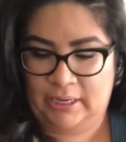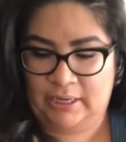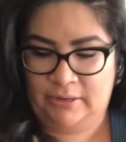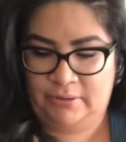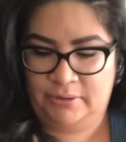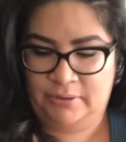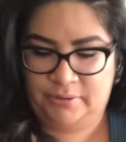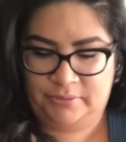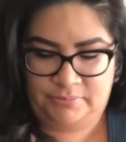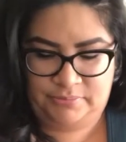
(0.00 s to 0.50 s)
I
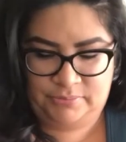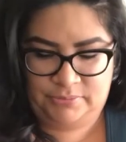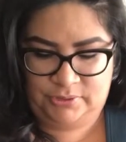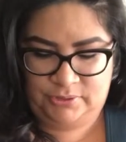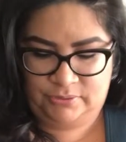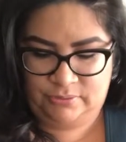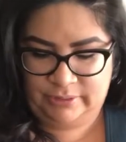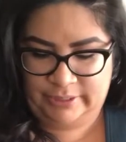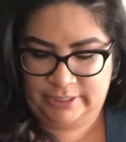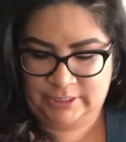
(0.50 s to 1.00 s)
don't know. Do
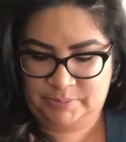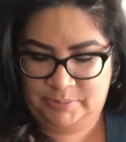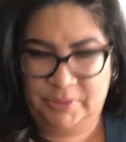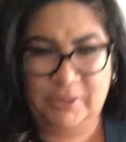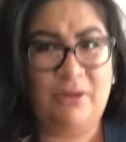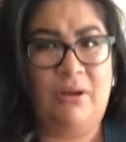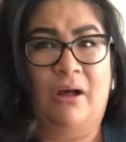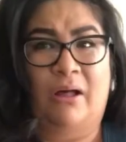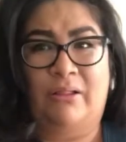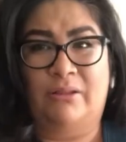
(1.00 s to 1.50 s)
you guys
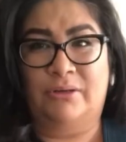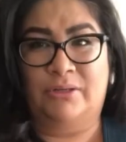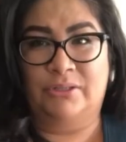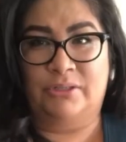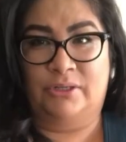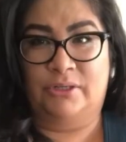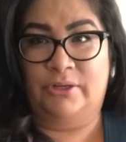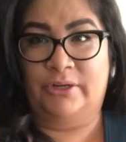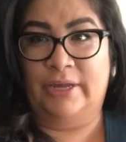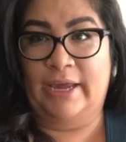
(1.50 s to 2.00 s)
put
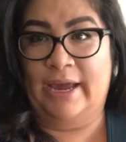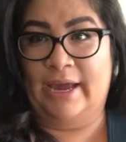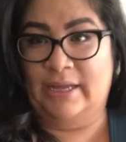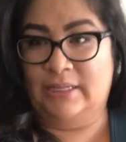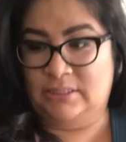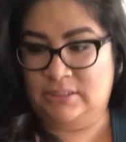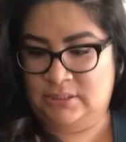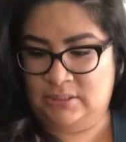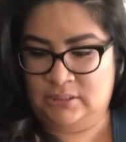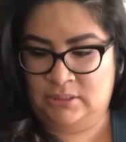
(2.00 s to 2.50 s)
collars on your
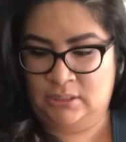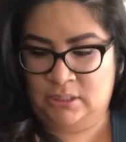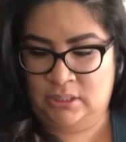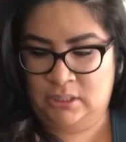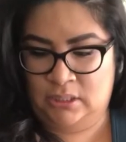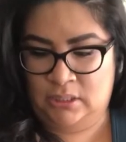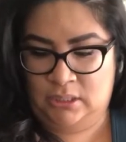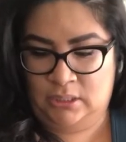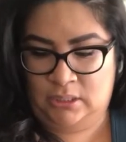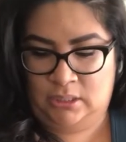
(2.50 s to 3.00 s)
cats?
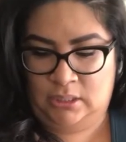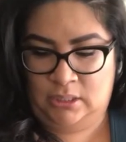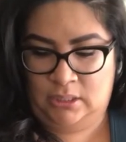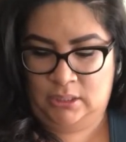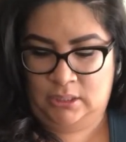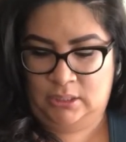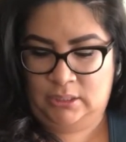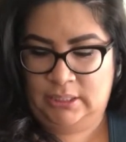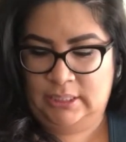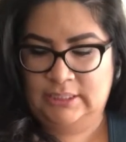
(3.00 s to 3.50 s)

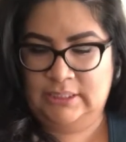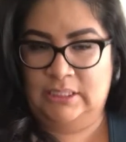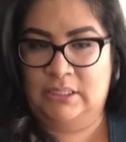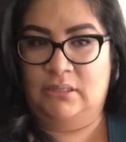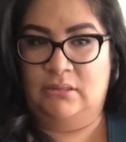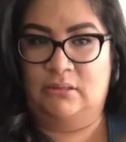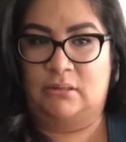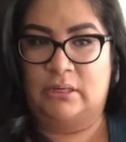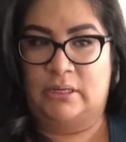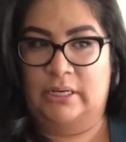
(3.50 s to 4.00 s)
Is
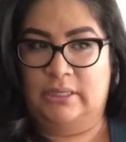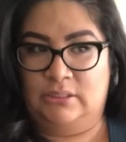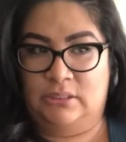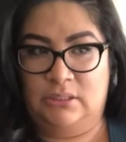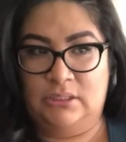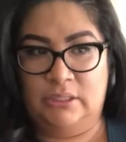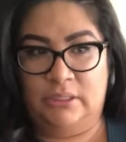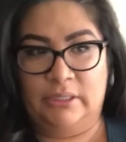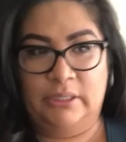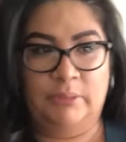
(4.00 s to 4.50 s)
it
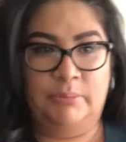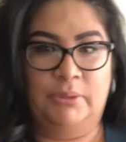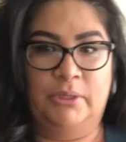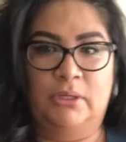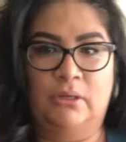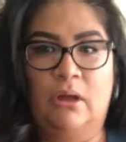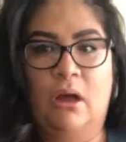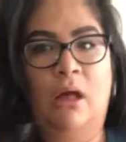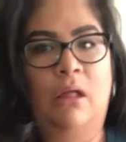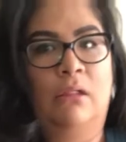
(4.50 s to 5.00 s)
necessary to put
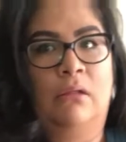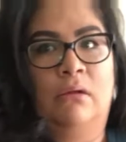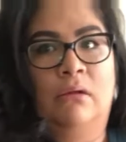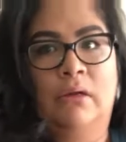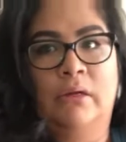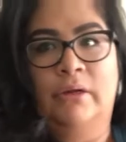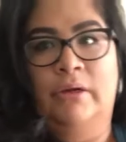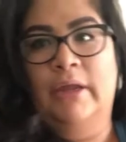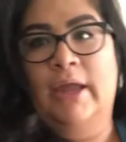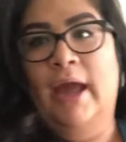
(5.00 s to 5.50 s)
a collar
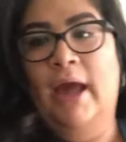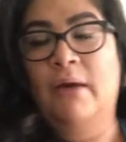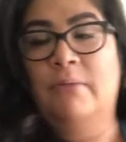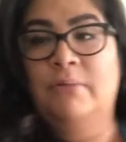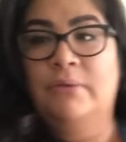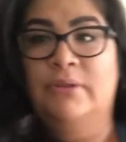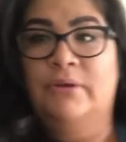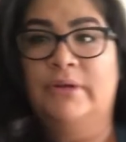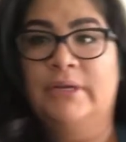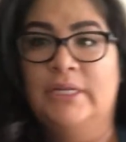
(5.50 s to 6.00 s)
on your cat
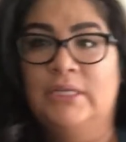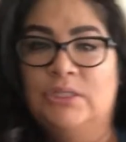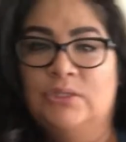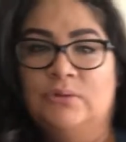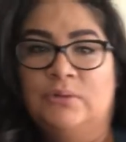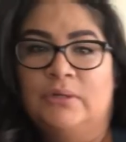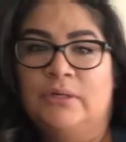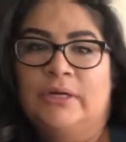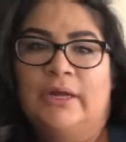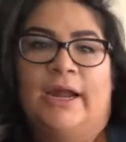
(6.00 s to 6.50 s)
when they're
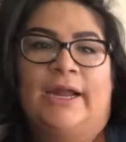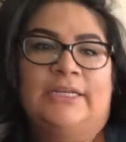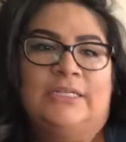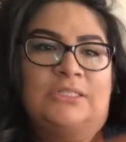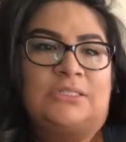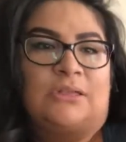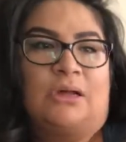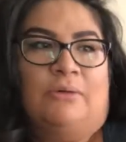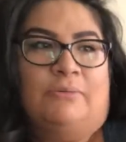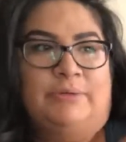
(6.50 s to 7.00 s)
indoor? I
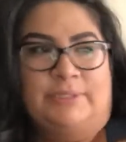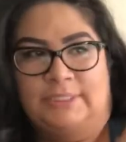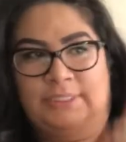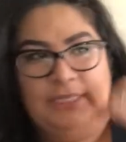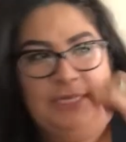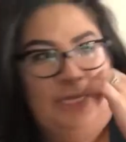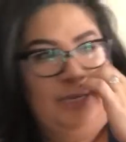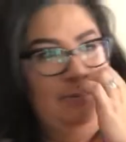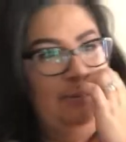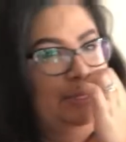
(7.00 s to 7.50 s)
just always
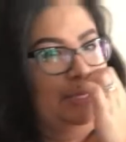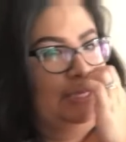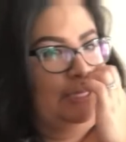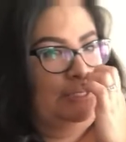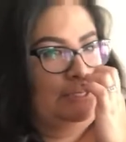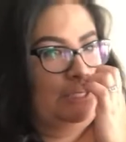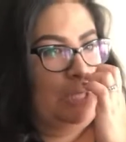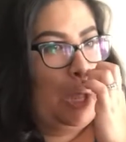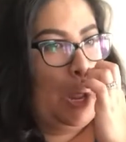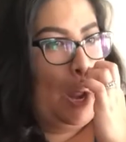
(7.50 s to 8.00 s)
did
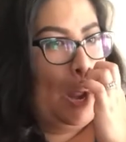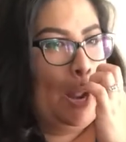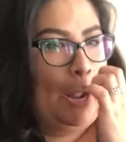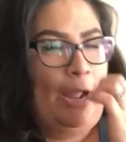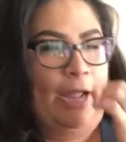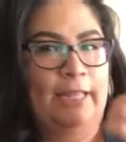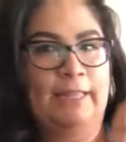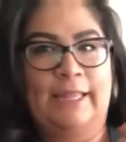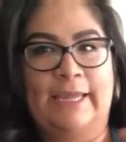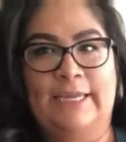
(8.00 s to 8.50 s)
because
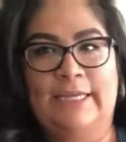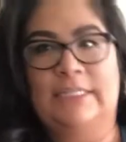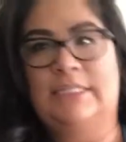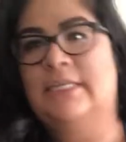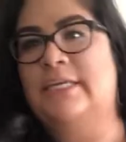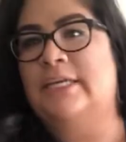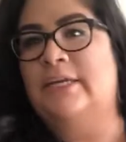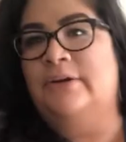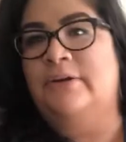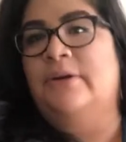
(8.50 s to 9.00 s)
I like
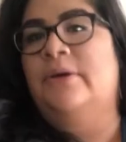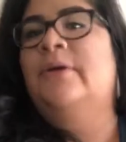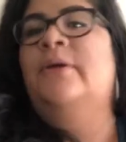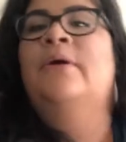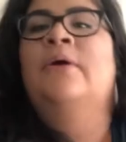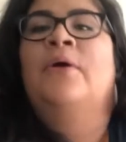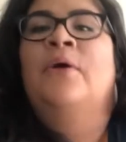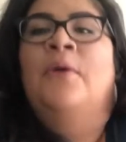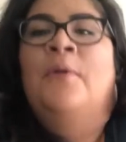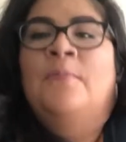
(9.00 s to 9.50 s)
to hear,
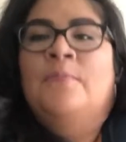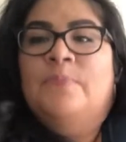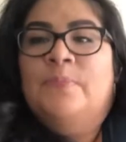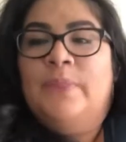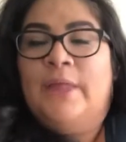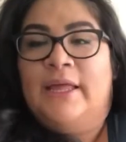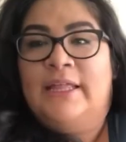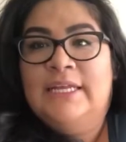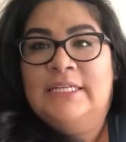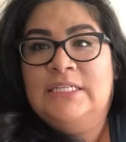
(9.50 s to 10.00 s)

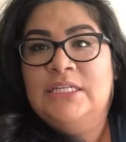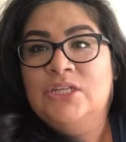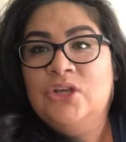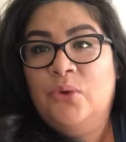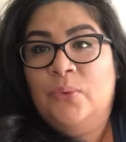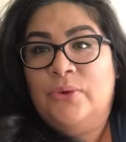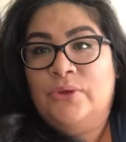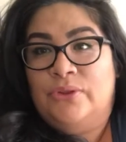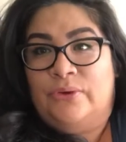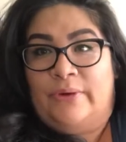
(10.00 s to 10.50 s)
I like to
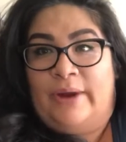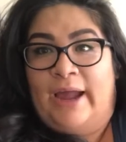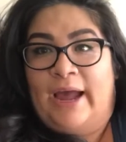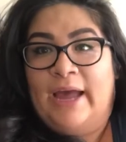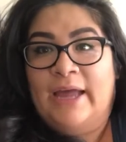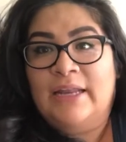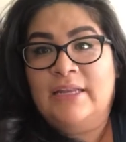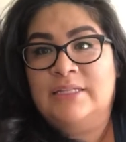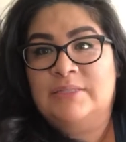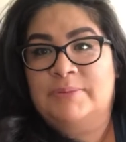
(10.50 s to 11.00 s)
know where they're
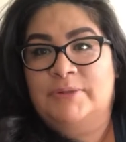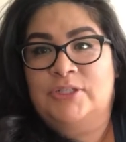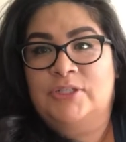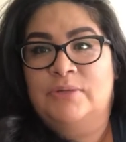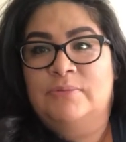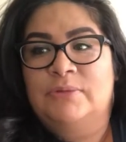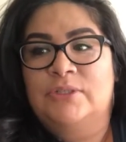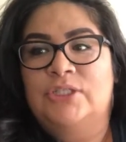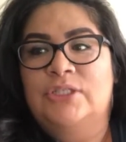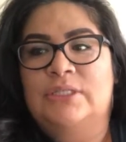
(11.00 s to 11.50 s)
at,
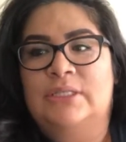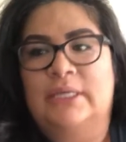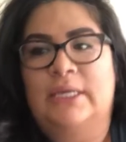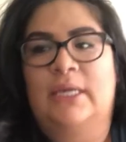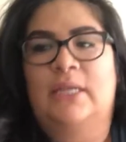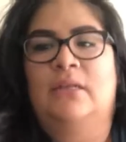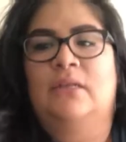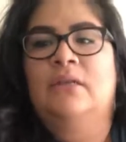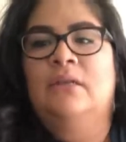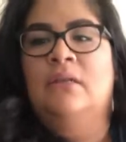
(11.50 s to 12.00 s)
especially when she's a
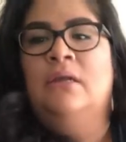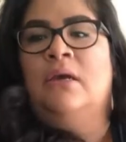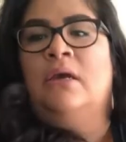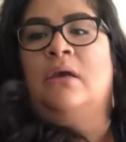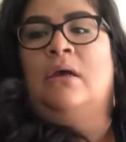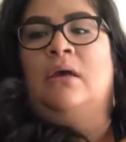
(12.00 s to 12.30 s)
kitten.